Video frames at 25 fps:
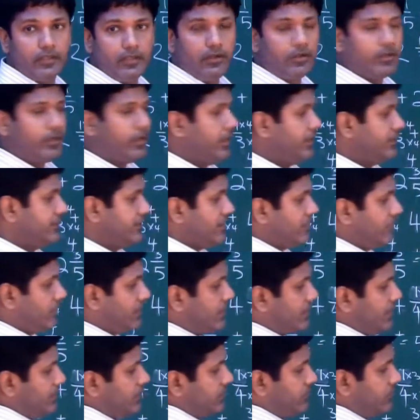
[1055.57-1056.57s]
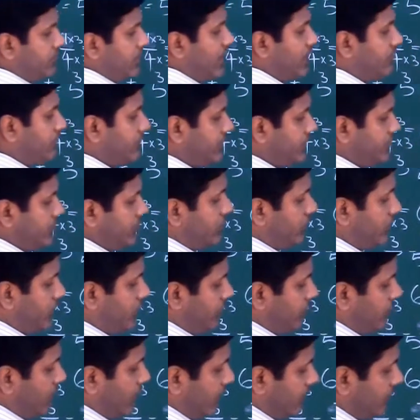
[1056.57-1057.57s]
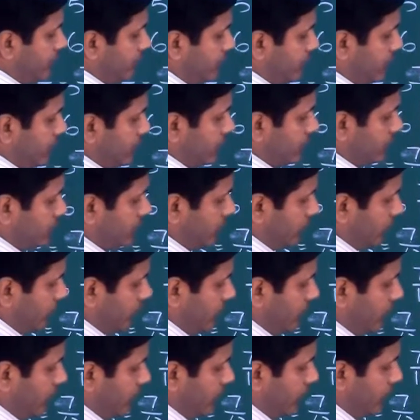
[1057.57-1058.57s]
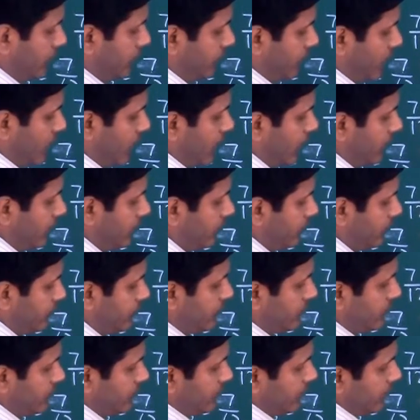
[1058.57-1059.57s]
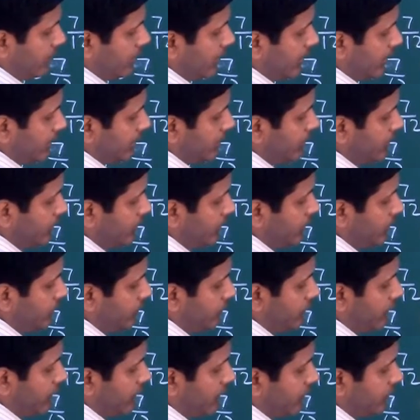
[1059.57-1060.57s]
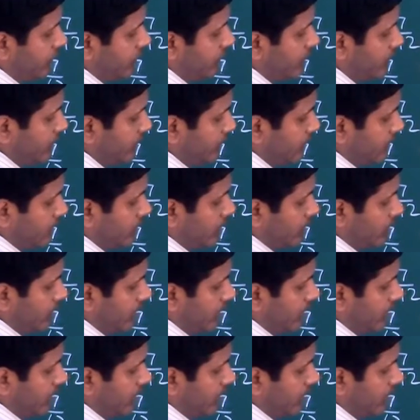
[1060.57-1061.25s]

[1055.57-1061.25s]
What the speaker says: Okay, 7 times 5 is 35. So 35 and 35.